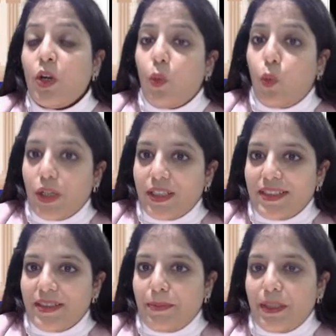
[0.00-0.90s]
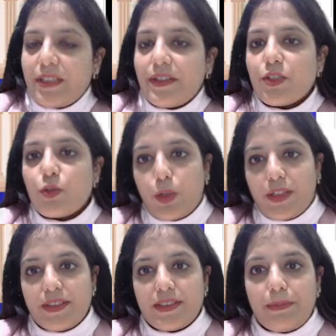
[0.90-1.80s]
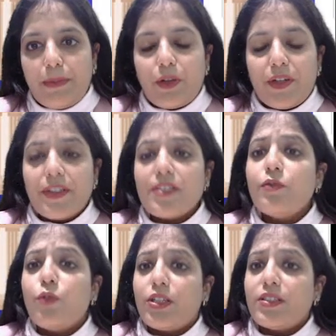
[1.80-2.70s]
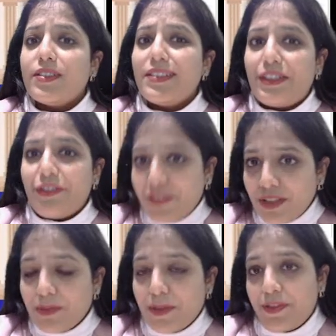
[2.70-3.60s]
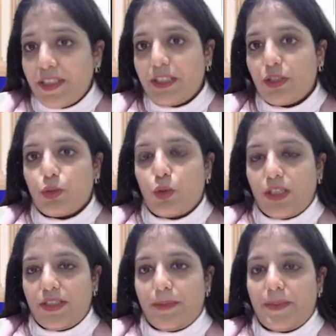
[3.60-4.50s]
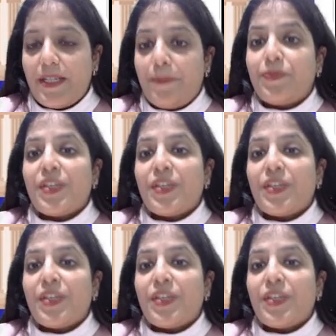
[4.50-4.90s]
What is simple interest, what is compound interest, and what is the difference between these two concepts? See,